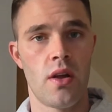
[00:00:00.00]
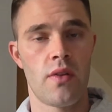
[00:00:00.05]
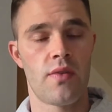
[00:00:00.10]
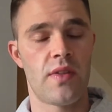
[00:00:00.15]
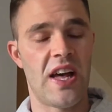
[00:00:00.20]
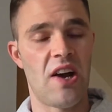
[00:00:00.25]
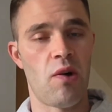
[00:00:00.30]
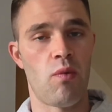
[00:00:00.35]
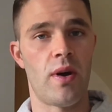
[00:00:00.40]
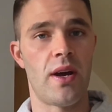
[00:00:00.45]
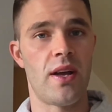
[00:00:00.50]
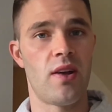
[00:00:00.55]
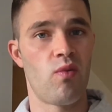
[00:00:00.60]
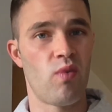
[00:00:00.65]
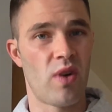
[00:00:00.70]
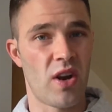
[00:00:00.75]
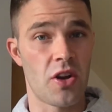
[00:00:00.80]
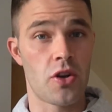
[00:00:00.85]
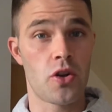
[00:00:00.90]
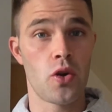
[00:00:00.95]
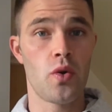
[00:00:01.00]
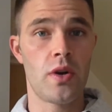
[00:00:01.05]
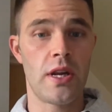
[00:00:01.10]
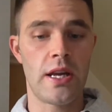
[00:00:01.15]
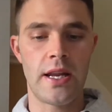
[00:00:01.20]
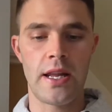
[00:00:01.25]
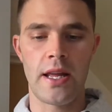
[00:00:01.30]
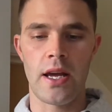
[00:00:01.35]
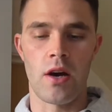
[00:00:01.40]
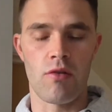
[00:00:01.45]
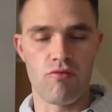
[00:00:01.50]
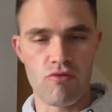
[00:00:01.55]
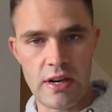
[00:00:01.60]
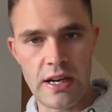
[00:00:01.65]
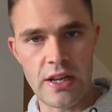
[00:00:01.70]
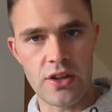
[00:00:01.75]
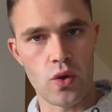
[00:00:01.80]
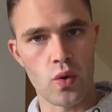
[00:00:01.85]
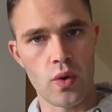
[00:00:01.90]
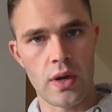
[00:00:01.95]
That way, when I do need it, I
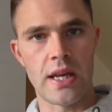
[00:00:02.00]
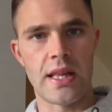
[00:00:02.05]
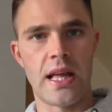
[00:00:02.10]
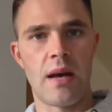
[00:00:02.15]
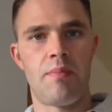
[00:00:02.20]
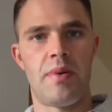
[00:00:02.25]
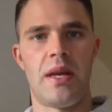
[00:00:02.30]
really do get that